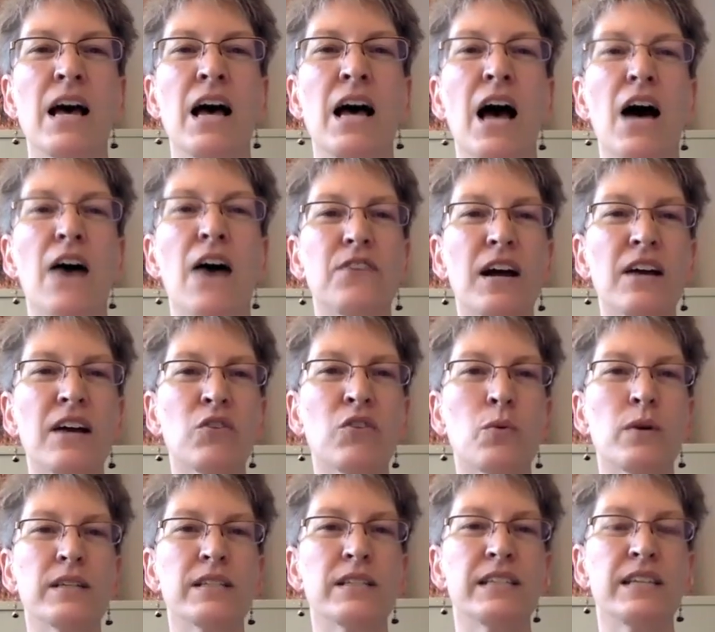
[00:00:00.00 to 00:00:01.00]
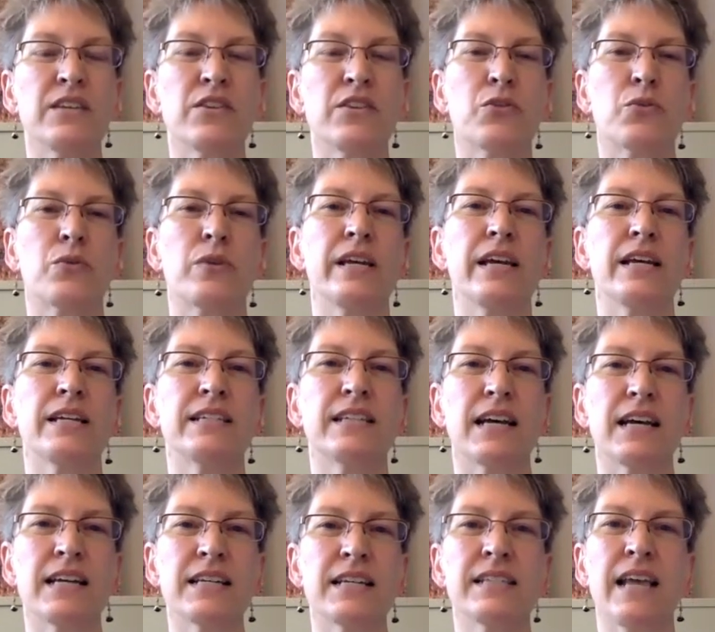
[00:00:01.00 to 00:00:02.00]
A 501c3
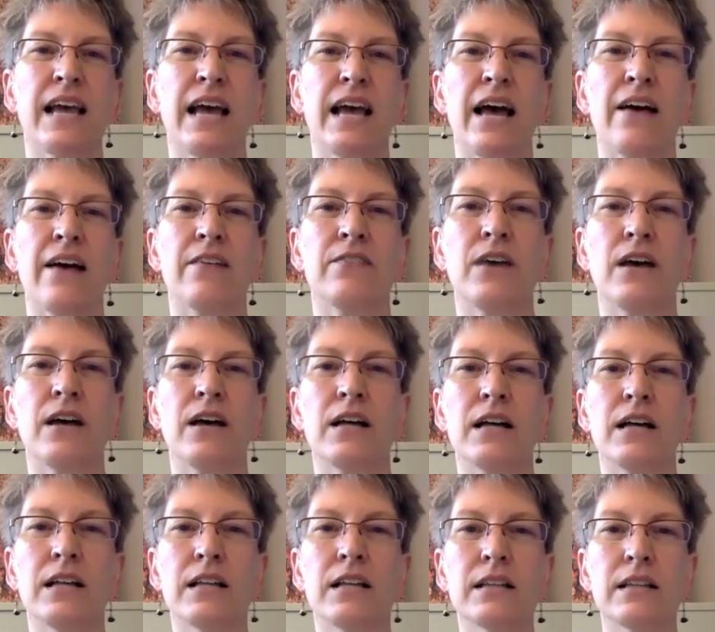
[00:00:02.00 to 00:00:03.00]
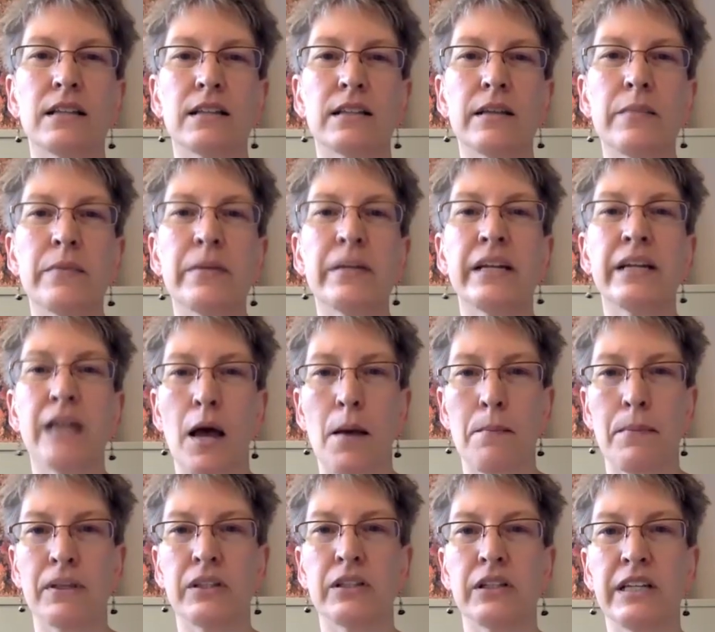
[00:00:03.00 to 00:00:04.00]
does have a limited
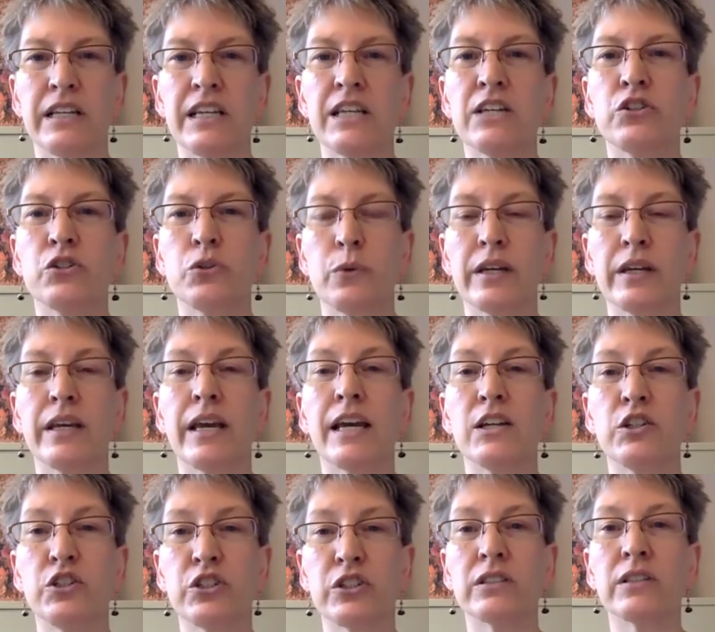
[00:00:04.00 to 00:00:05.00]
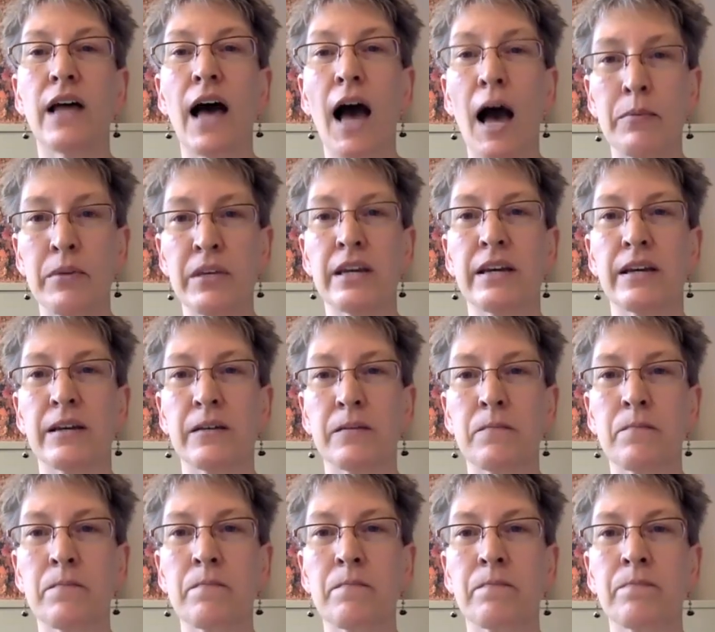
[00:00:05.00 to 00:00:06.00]
ability to engage in lobbying
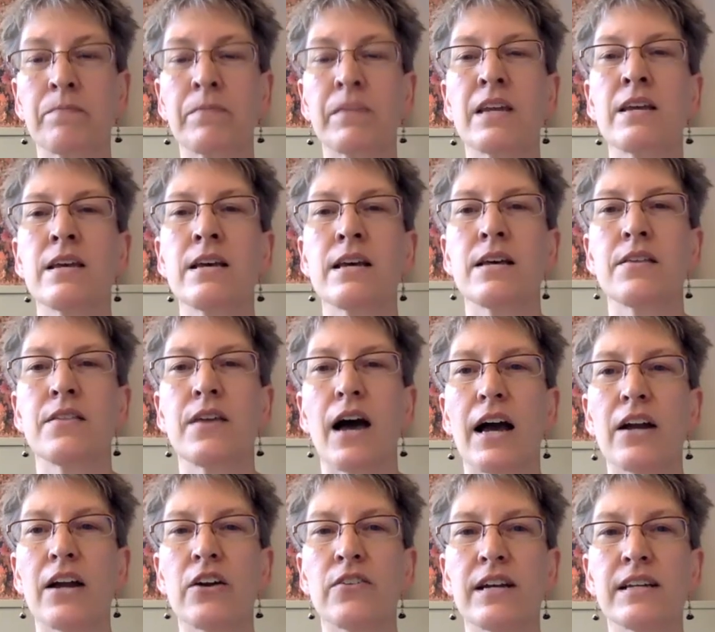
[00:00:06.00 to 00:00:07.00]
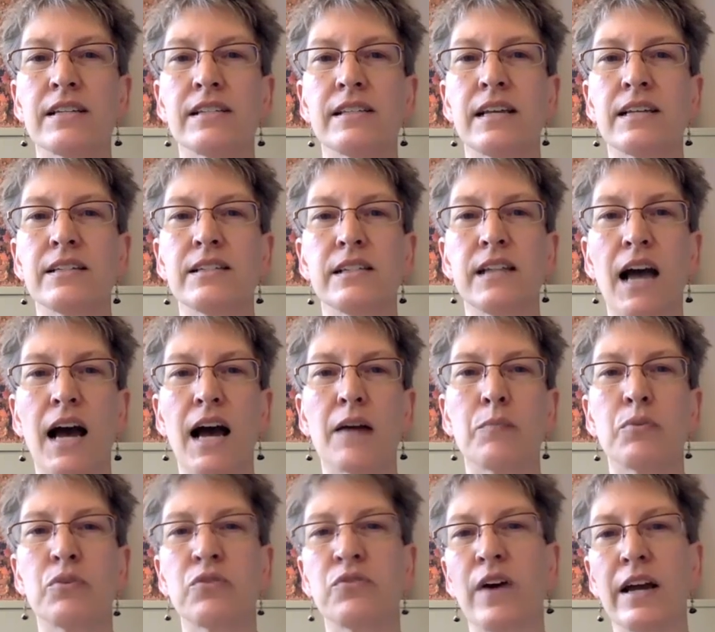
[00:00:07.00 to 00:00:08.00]
the IRS has not
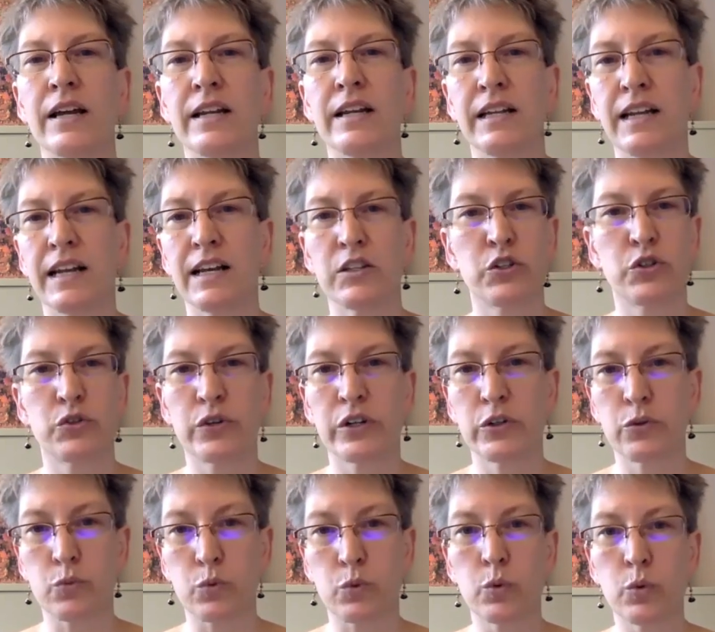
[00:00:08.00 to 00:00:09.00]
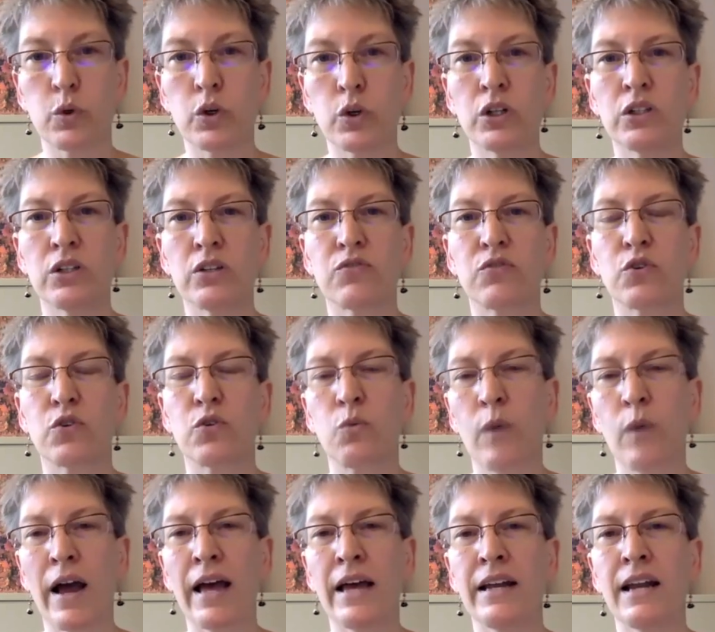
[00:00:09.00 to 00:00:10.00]
provided a strict rule for
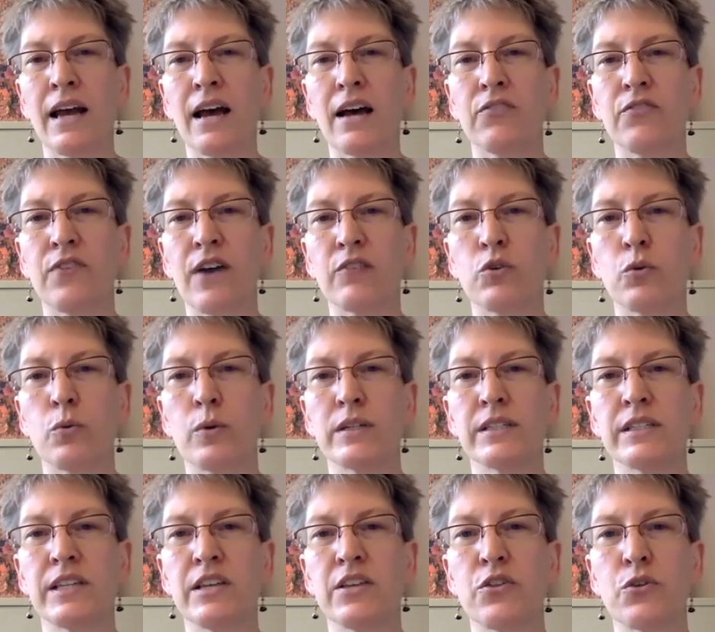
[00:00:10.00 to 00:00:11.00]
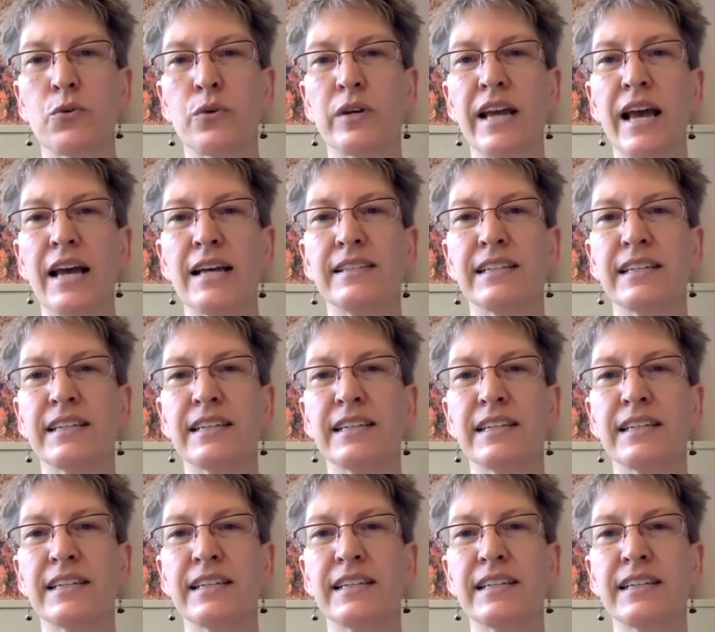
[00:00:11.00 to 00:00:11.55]
when a 501c3 has